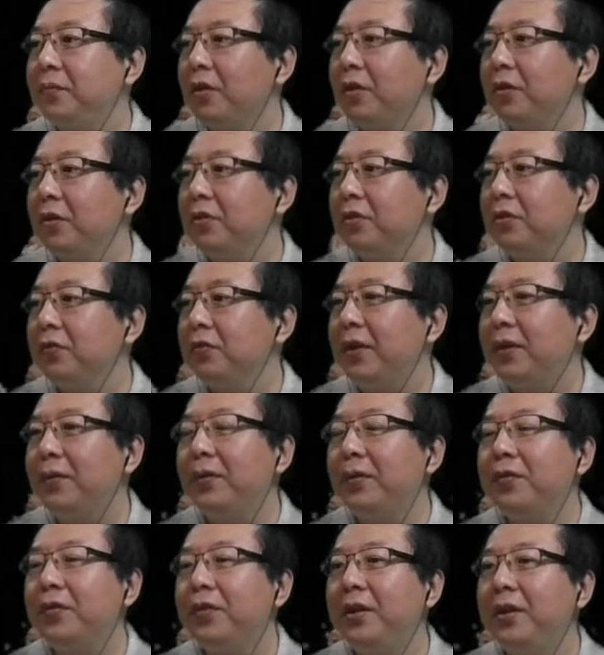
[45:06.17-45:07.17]
So far,
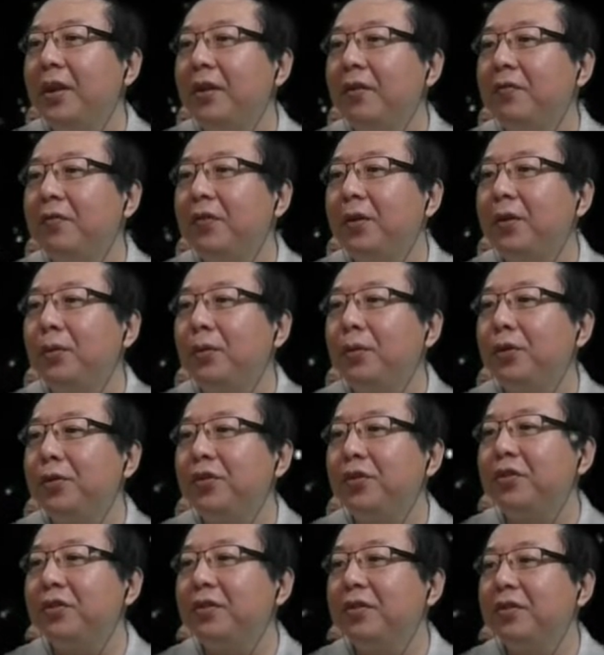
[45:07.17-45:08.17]
we've only had 4
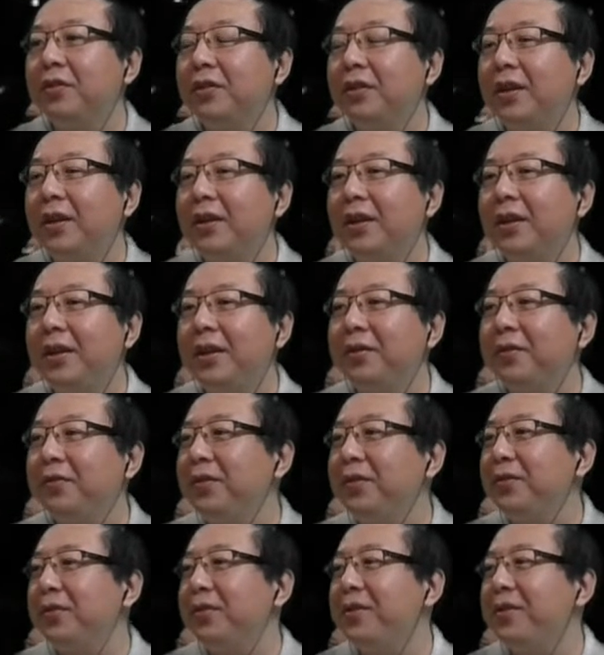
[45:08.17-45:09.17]
votes. There are 9 of
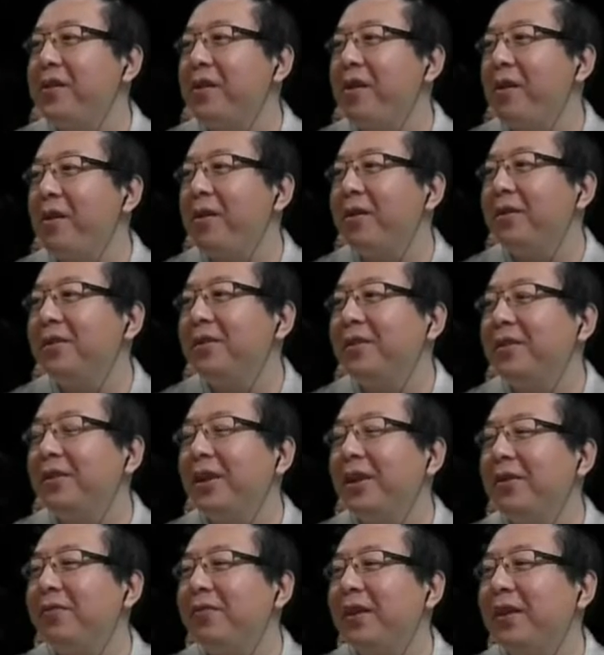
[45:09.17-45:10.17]
you.
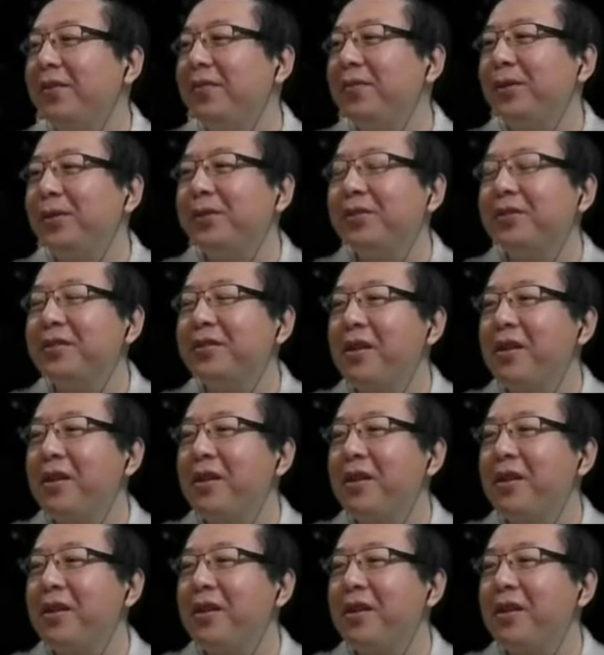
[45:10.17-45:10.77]
Okay, 5 votes.